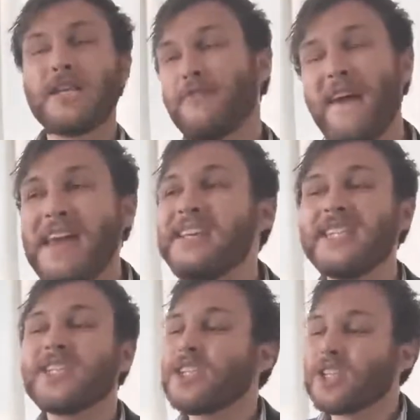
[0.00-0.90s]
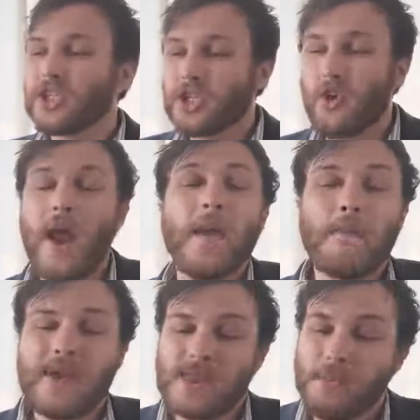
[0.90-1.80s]
his face is just
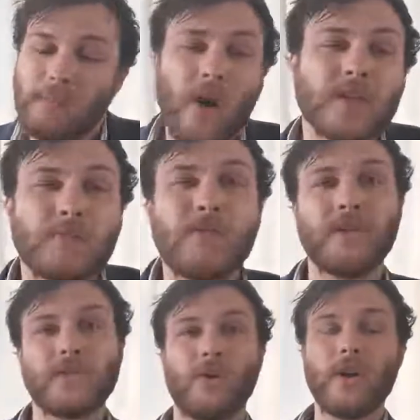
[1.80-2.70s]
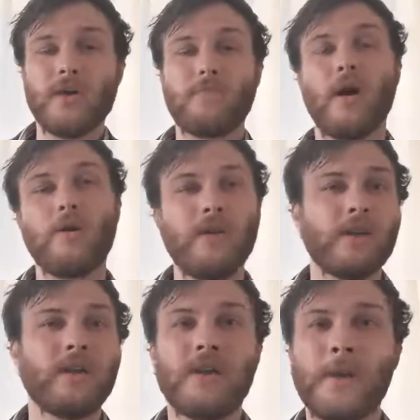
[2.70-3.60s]
scraping the bottom of the toilet
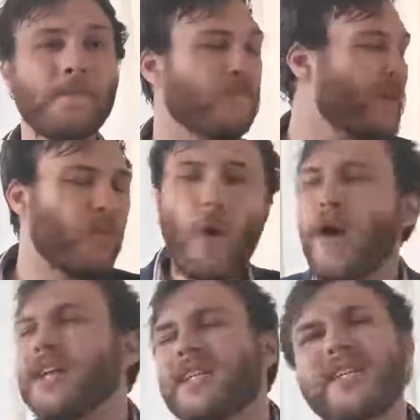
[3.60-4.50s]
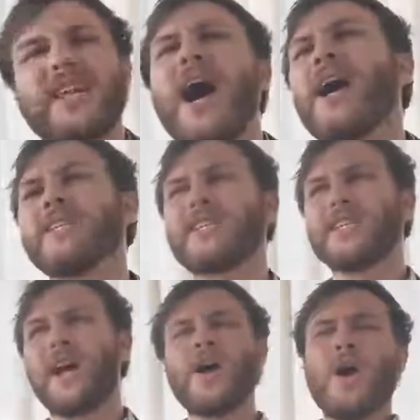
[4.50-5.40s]
bowl. What a
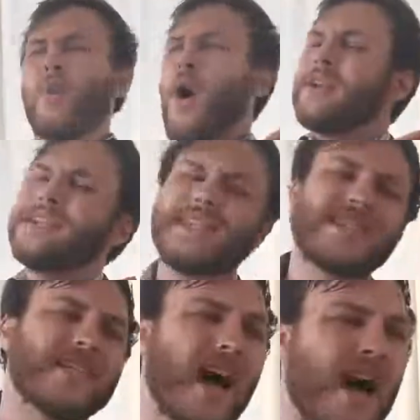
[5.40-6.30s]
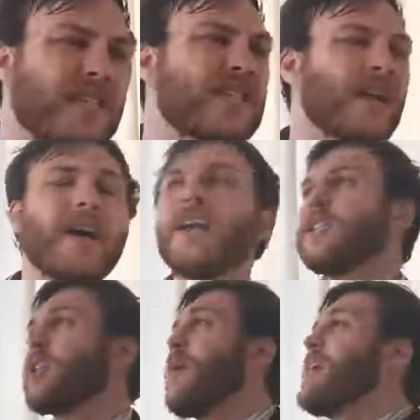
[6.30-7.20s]
disaster! What a disaster!
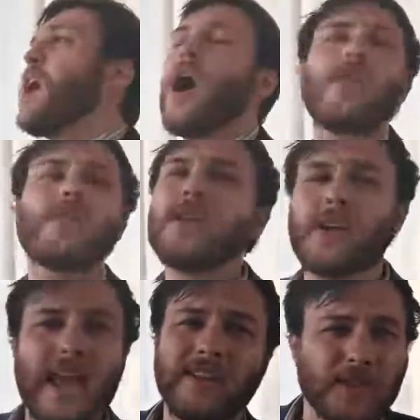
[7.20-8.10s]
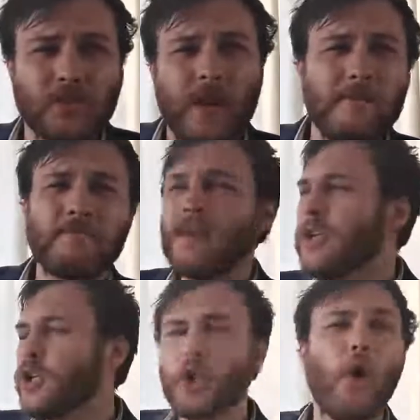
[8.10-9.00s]
So they cut the kill stream
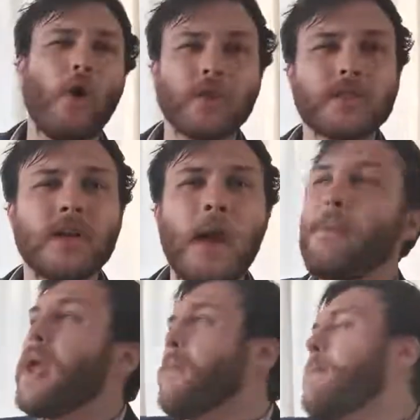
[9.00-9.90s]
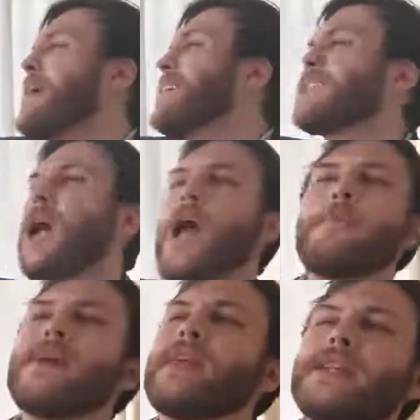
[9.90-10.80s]
short. PPP
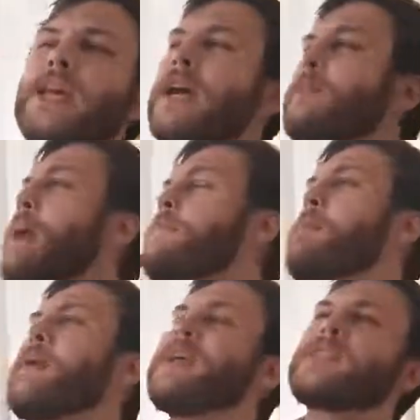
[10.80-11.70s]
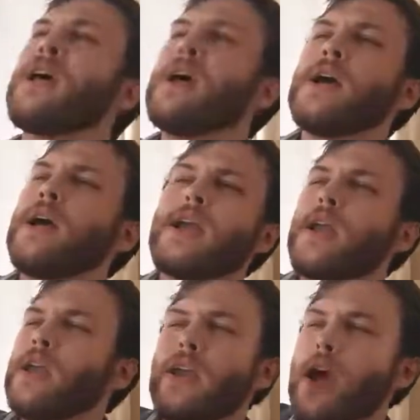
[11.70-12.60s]
sniping this. PPP's,
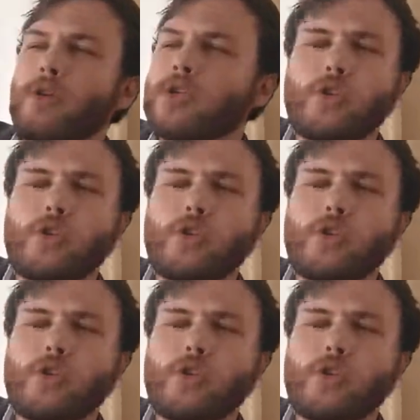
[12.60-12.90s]
you know,